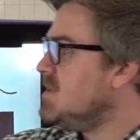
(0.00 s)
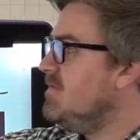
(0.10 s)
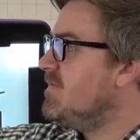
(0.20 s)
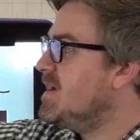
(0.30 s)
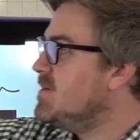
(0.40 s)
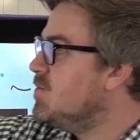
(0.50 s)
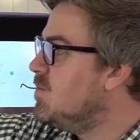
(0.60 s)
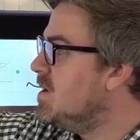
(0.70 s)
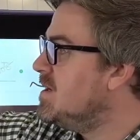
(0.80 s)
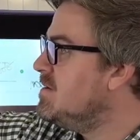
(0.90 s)
Find
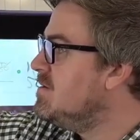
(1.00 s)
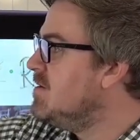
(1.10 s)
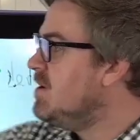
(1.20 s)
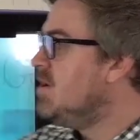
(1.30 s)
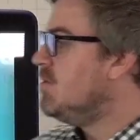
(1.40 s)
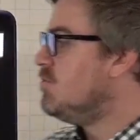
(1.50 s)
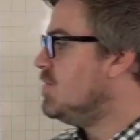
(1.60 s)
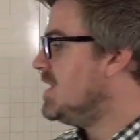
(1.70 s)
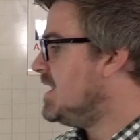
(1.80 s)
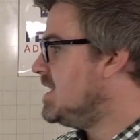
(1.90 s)
one
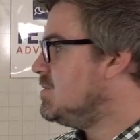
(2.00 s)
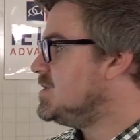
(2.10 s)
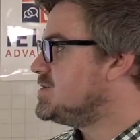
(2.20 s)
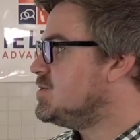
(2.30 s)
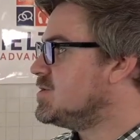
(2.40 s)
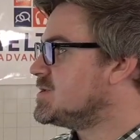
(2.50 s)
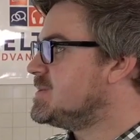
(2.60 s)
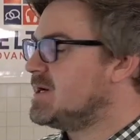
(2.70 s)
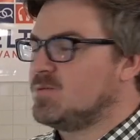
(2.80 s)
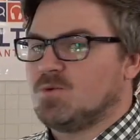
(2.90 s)
reliable source,
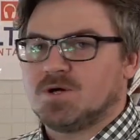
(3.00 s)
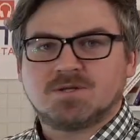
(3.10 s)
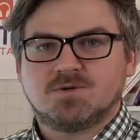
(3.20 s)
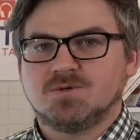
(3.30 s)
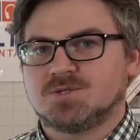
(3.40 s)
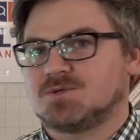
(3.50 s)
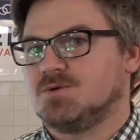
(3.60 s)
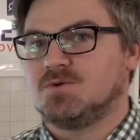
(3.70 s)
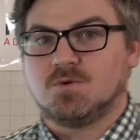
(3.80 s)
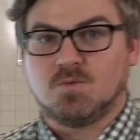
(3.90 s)
find one good
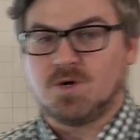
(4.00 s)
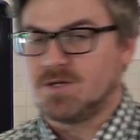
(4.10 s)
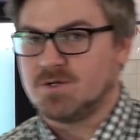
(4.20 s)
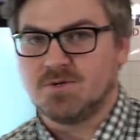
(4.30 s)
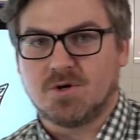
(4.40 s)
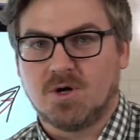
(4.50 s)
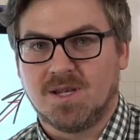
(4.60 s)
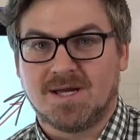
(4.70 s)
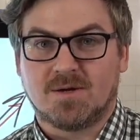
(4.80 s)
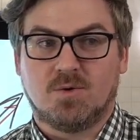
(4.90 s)
school, one good
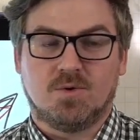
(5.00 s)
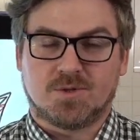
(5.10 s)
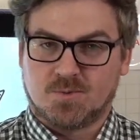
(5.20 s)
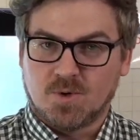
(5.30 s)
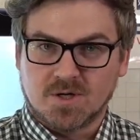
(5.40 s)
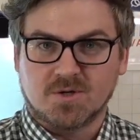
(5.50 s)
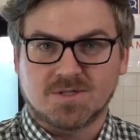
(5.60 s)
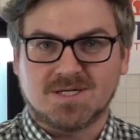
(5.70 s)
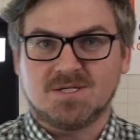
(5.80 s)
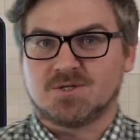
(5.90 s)
online course, one
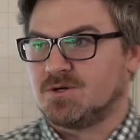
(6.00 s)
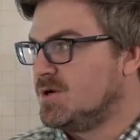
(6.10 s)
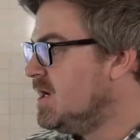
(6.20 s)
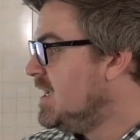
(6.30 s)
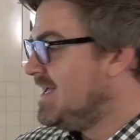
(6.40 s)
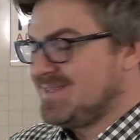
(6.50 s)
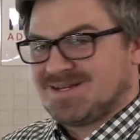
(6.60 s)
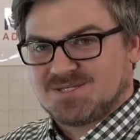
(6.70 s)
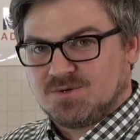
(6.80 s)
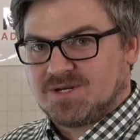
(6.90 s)
good teacher
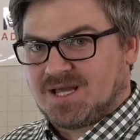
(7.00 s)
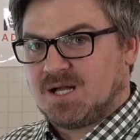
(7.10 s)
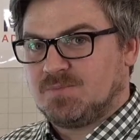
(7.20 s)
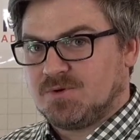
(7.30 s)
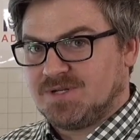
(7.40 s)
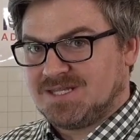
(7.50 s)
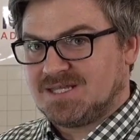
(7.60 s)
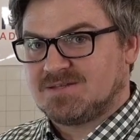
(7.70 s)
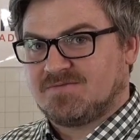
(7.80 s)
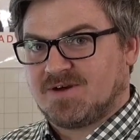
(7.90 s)
that is going to help you
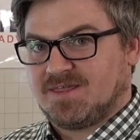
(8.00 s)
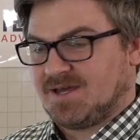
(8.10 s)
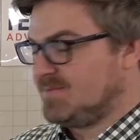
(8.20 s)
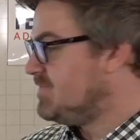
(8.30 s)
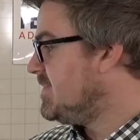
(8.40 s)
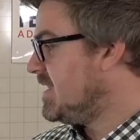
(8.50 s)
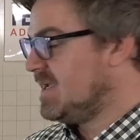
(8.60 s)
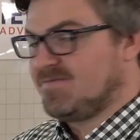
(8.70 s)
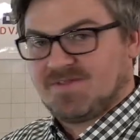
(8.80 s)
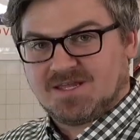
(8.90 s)
identify that.
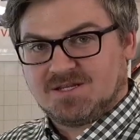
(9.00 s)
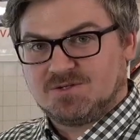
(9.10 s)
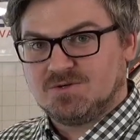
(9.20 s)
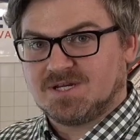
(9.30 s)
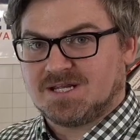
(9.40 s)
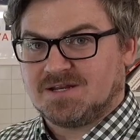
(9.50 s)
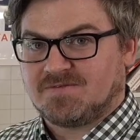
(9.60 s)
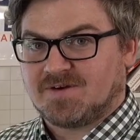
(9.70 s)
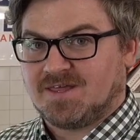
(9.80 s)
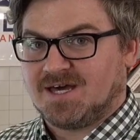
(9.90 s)
If they do
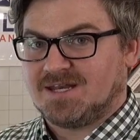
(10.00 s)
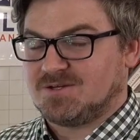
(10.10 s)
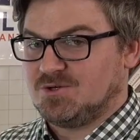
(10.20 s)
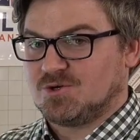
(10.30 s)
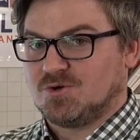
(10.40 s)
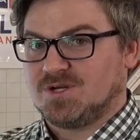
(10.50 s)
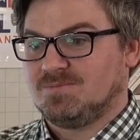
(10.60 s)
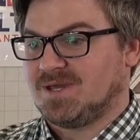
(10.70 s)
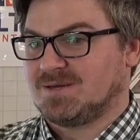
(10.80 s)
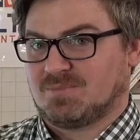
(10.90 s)
identify that, you're going to
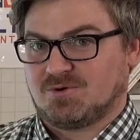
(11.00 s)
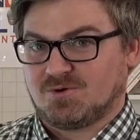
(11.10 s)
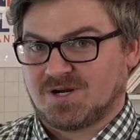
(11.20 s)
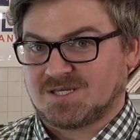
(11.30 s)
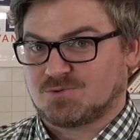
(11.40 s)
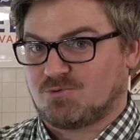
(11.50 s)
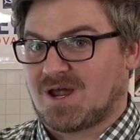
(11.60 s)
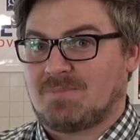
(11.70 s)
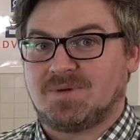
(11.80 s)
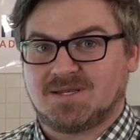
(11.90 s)
make progress
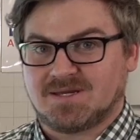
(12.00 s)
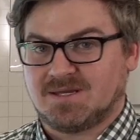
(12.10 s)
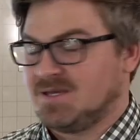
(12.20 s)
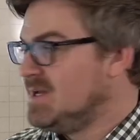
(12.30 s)
rapidly.